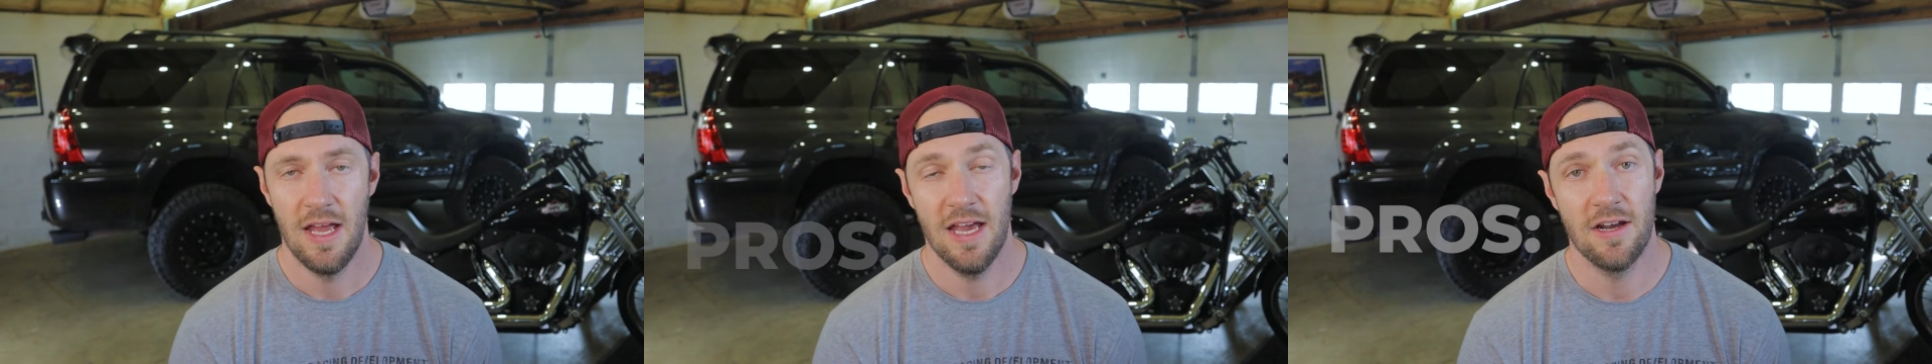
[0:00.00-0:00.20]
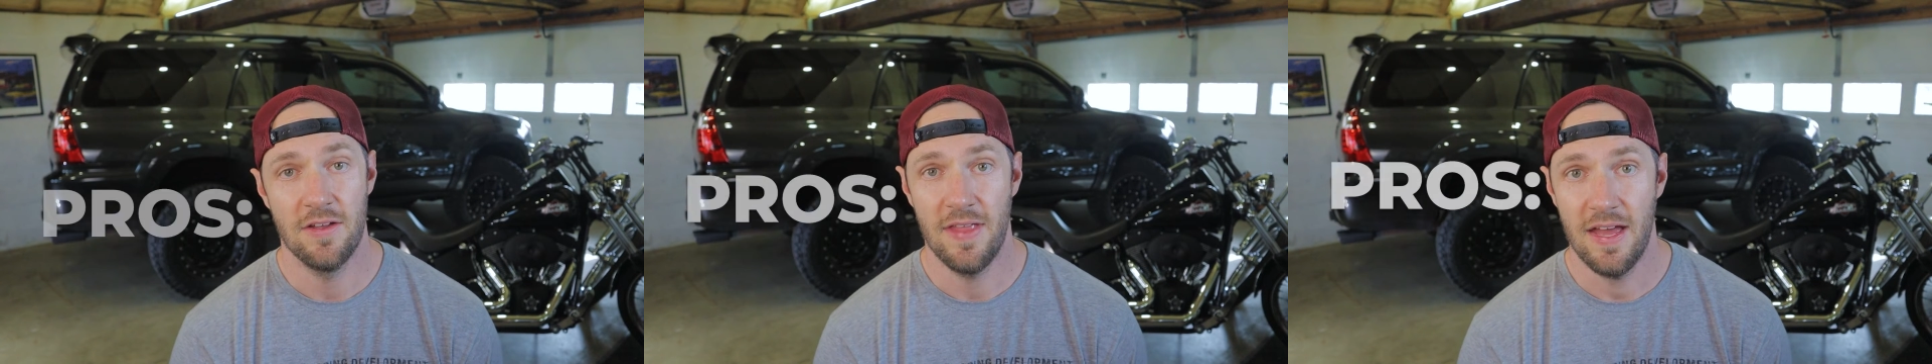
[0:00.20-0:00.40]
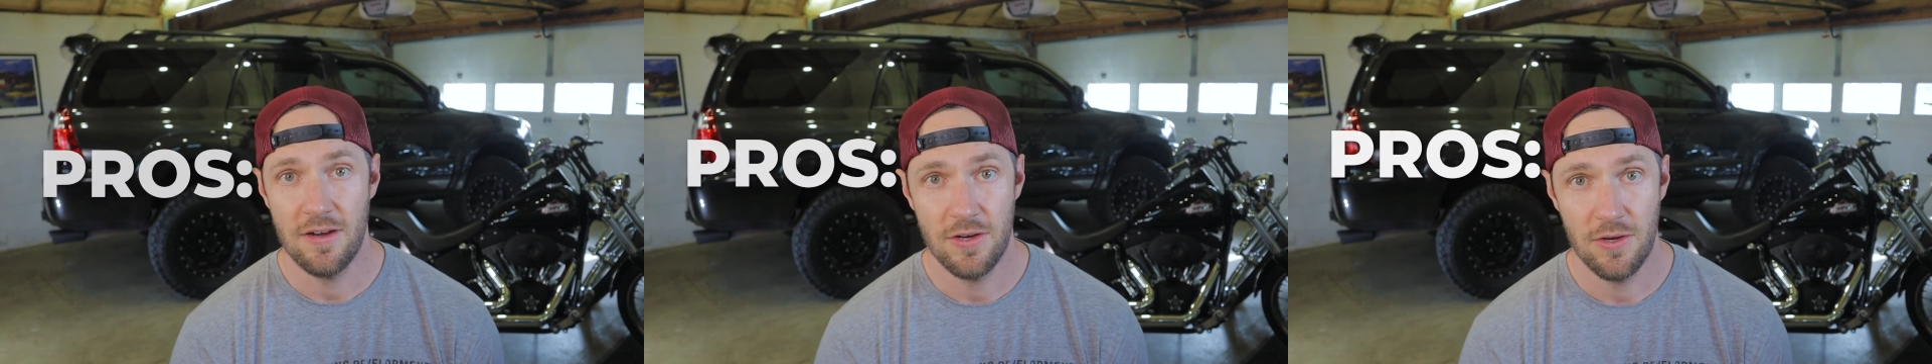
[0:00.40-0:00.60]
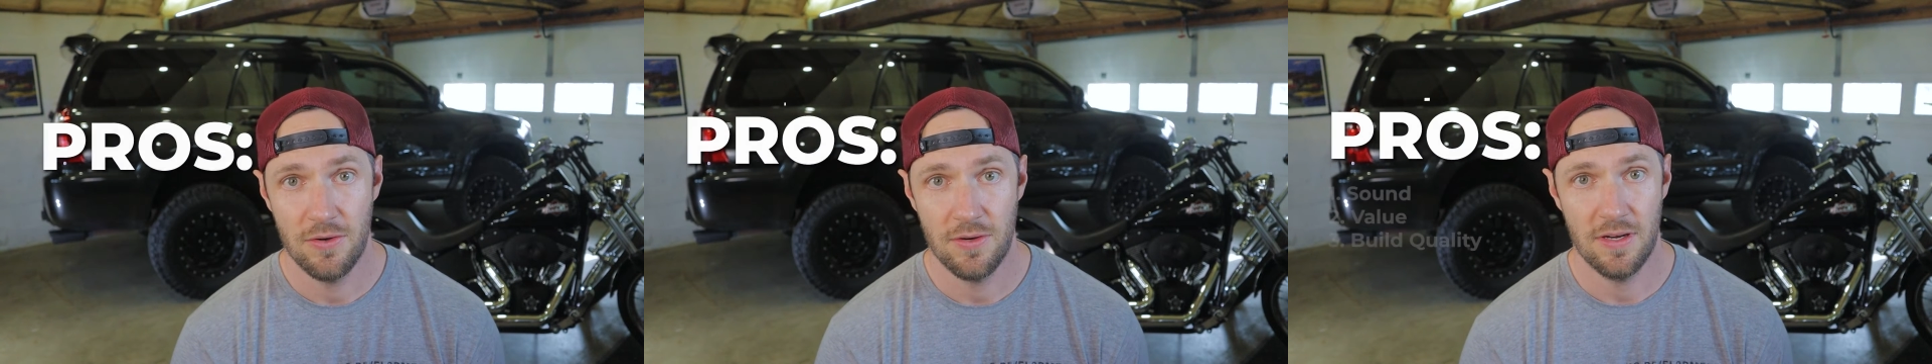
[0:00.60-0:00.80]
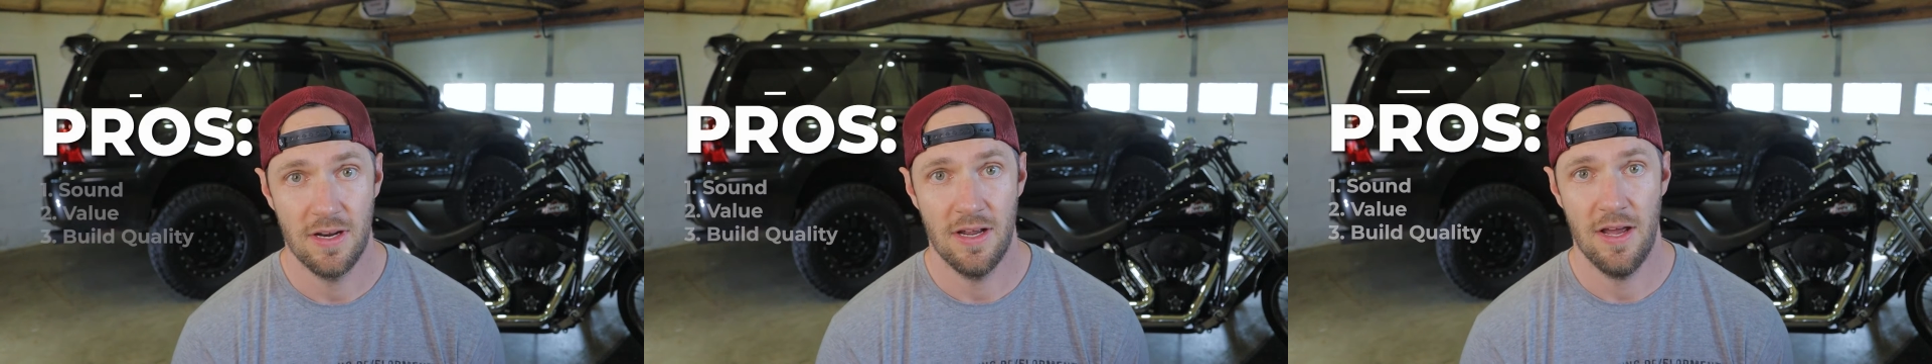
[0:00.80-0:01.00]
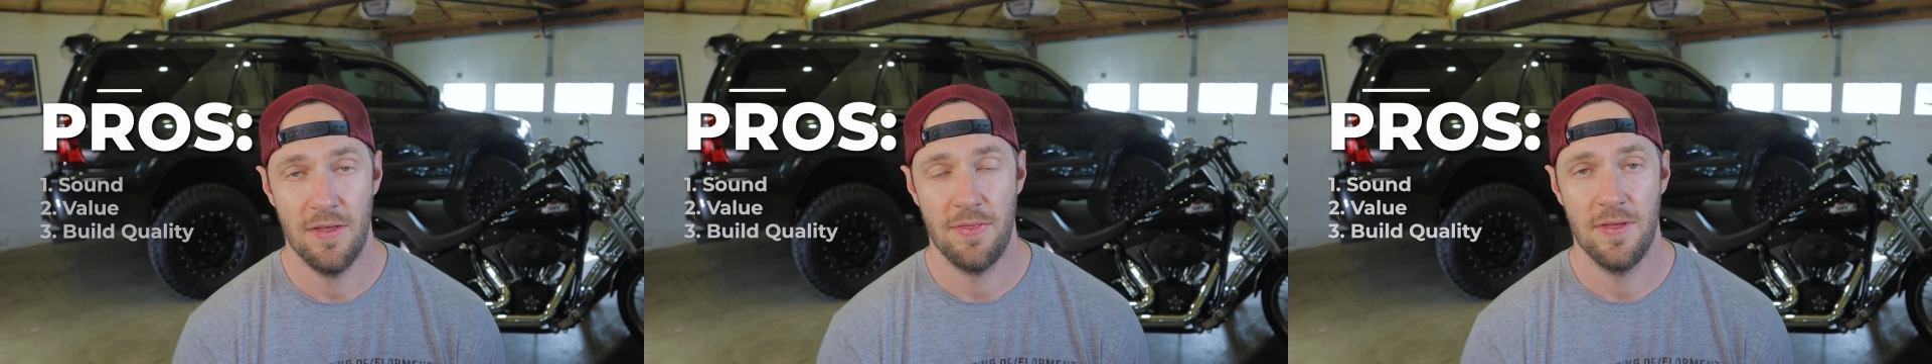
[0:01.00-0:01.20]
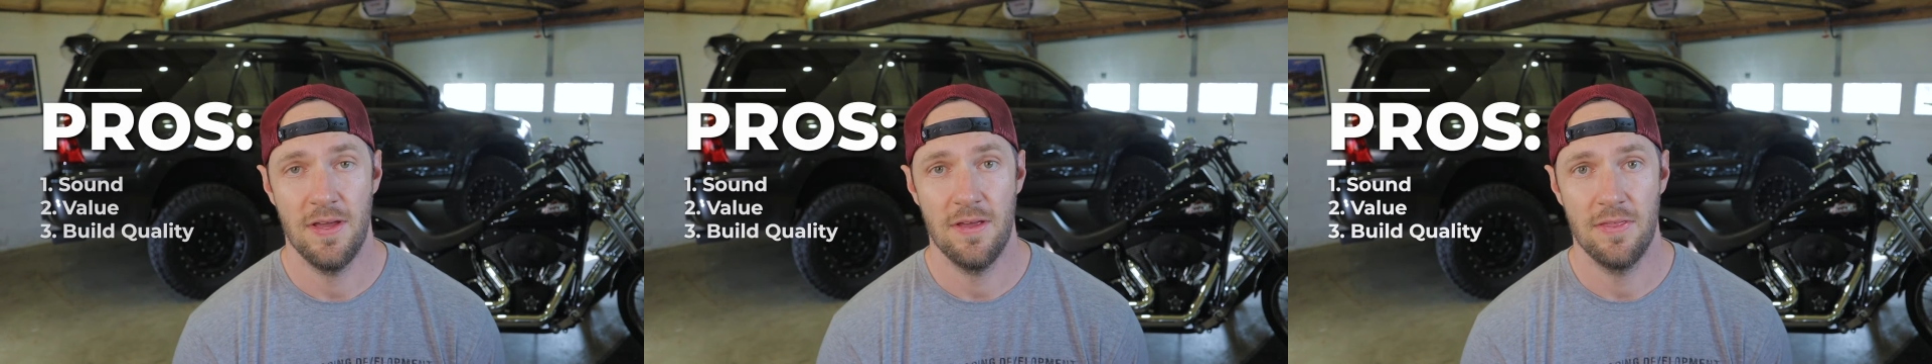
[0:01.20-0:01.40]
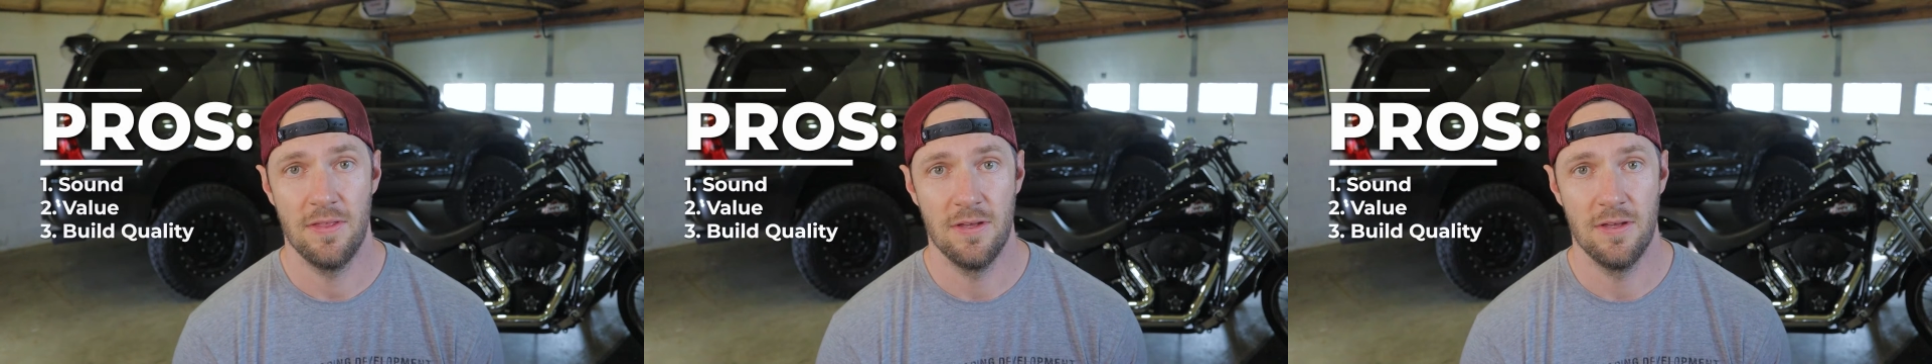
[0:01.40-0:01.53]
And on that note, I think